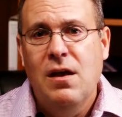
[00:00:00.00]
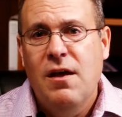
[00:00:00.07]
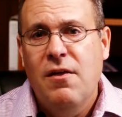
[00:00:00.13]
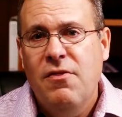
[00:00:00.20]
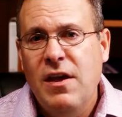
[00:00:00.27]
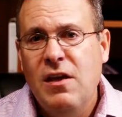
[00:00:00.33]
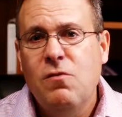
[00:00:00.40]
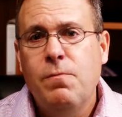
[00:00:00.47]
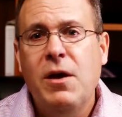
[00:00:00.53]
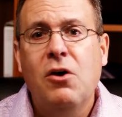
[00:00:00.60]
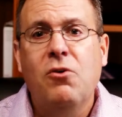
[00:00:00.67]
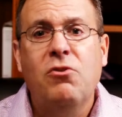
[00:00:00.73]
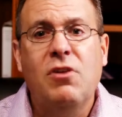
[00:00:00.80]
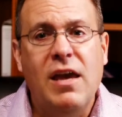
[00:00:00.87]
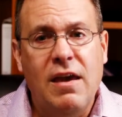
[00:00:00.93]
These
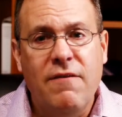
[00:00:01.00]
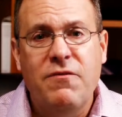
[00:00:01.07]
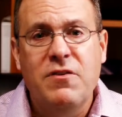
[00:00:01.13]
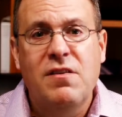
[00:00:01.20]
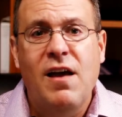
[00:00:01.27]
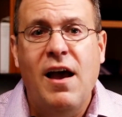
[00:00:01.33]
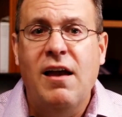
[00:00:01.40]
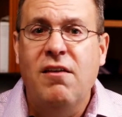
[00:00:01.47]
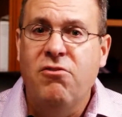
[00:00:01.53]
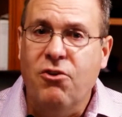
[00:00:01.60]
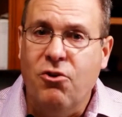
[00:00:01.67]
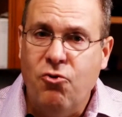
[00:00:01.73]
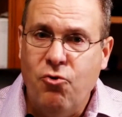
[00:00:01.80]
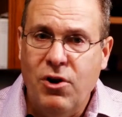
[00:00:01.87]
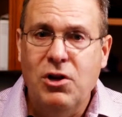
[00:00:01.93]
bills emphasize the
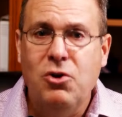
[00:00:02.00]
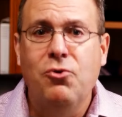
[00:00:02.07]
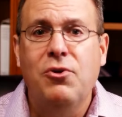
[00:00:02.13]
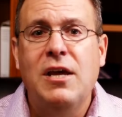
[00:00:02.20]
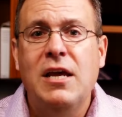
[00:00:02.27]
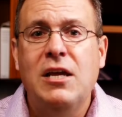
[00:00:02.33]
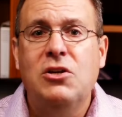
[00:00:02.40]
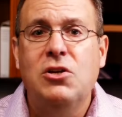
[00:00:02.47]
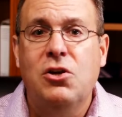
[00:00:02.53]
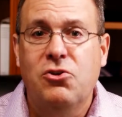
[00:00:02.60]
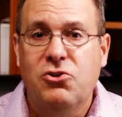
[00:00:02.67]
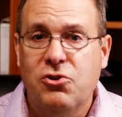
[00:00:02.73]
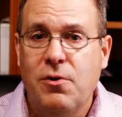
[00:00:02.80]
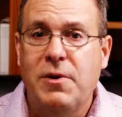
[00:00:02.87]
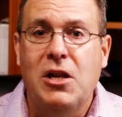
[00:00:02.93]
critical need to
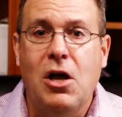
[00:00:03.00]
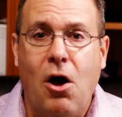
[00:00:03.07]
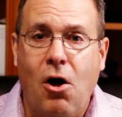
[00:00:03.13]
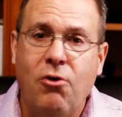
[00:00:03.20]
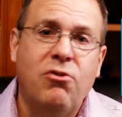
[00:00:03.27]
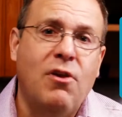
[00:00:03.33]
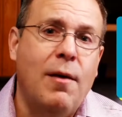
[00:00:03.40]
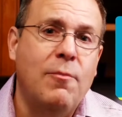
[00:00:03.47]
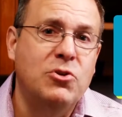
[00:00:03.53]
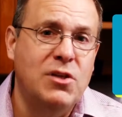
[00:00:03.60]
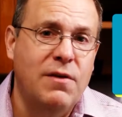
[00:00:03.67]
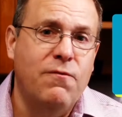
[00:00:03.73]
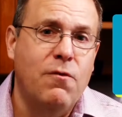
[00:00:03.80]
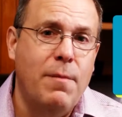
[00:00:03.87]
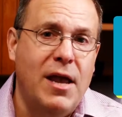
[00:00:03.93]
distribute Alzheimer's
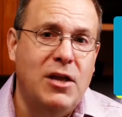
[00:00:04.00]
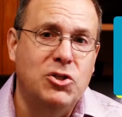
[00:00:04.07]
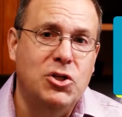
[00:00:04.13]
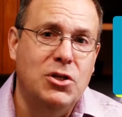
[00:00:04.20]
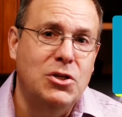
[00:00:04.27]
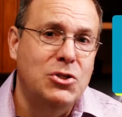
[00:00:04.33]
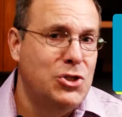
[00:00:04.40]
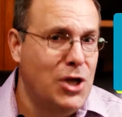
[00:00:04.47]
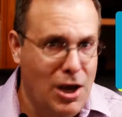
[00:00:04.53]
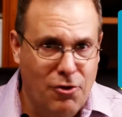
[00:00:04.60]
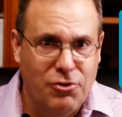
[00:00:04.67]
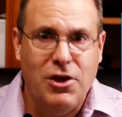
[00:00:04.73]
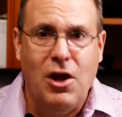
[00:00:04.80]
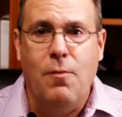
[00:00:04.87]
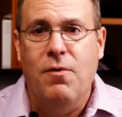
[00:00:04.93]
information to
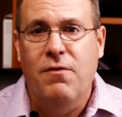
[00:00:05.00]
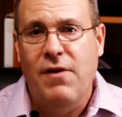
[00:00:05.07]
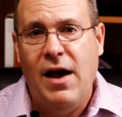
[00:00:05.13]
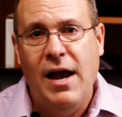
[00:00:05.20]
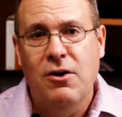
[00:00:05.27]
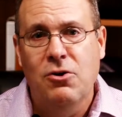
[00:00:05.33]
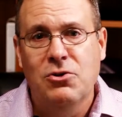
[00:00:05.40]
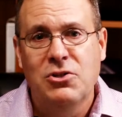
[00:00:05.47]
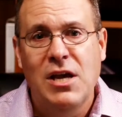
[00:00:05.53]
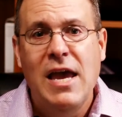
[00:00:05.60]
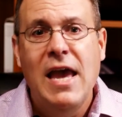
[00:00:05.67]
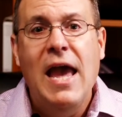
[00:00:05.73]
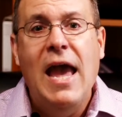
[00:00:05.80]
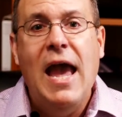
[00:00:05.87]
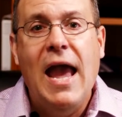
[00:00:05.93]
healthcare providers
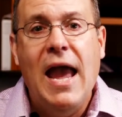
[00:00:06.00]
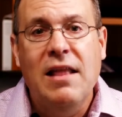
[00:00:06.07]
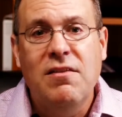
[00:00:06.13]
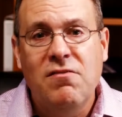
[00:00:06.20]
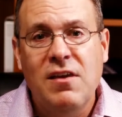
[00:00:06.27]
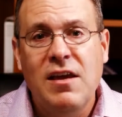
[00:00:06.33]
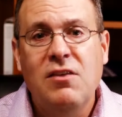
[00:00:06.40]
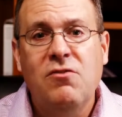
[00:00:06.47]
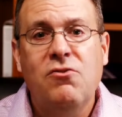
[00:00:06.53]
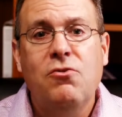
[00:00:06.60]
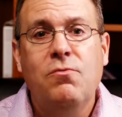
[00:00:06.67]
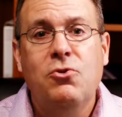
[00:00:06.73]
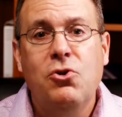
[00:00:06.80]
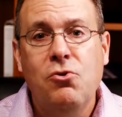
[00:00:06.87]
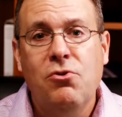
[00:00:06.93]
and seeks
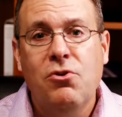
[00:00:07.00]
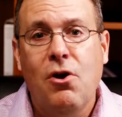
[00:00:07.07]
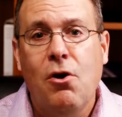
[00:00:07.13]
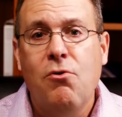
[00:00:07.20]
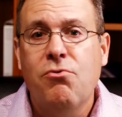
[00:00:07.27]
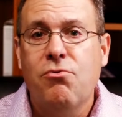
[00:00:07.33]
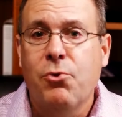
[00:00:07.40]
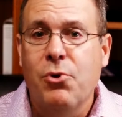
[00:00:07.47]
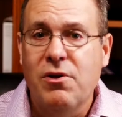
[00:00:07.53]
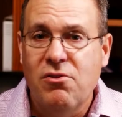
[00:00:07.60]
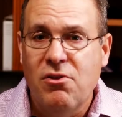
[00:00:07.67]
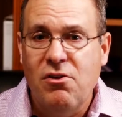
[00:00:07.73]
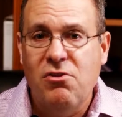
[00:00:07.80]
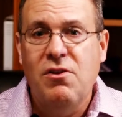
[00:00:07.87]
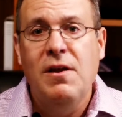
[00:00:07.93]
to do so through
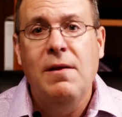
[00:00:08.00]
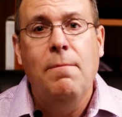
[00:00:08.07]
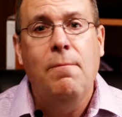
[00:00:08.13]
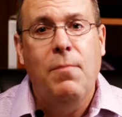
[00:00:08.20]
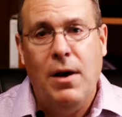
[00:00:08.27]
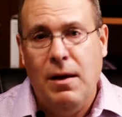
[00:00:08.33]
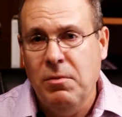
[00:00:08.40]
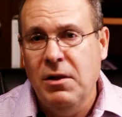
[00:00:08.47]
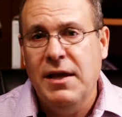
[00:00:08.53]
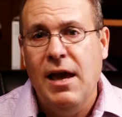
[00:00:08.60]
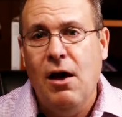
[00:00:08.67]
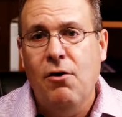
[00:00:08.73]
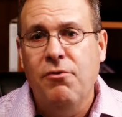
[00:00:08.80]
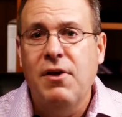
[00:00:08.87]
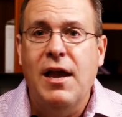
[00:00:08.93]
existing public
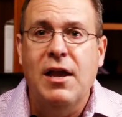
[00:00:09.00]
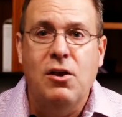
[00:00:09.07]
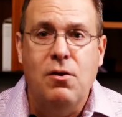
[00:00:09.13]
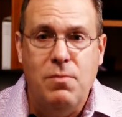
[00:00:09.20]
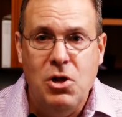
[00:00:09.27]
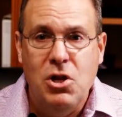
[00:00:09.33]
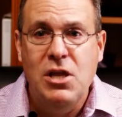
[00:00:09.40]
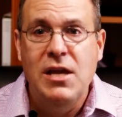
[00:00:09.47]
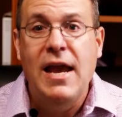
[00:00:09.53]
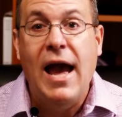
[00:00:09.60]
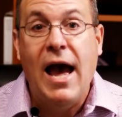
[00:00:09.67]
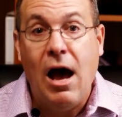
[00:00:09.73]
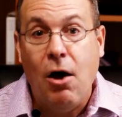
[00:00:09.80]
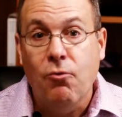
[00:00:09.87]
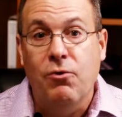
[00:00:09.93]
health and community
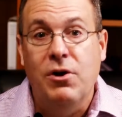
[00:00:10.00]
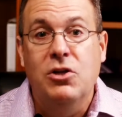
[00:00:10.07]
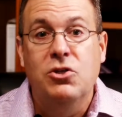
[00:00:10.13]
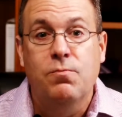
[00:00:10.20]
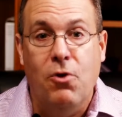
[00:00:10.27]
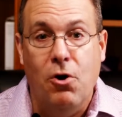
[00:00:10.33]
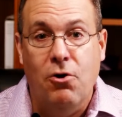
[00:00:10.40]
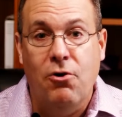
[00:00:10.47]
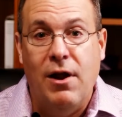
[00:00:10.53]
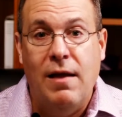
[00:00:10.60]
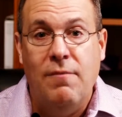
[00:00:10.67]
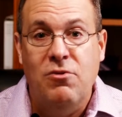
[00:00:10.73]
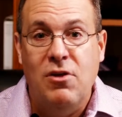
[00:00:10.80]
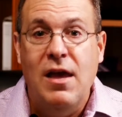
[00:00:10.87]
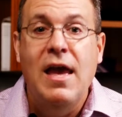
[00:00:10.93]
outreach
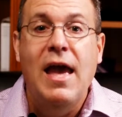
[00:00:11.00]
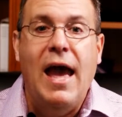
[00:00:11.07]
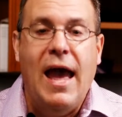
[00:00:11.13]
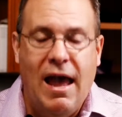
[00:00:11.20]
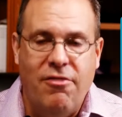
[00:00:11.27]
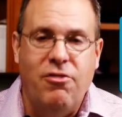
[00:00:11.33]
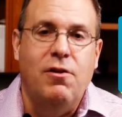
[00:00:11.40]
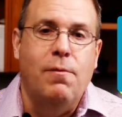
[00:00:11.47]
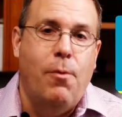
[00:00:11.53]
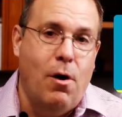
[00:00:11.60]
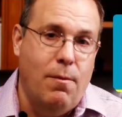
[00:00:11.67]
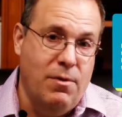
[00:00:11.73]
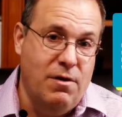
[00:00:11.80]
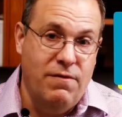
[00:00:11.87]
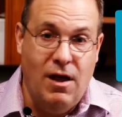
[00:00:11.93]
programs at the
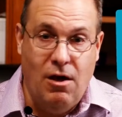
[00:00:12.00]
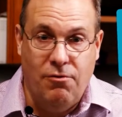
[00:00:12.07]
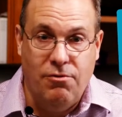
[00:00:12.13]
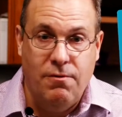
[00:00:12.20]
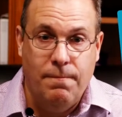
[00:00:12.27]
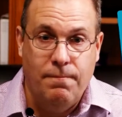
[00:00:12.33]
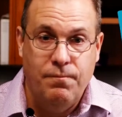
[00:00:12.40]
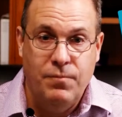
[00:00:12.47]
Department of Health.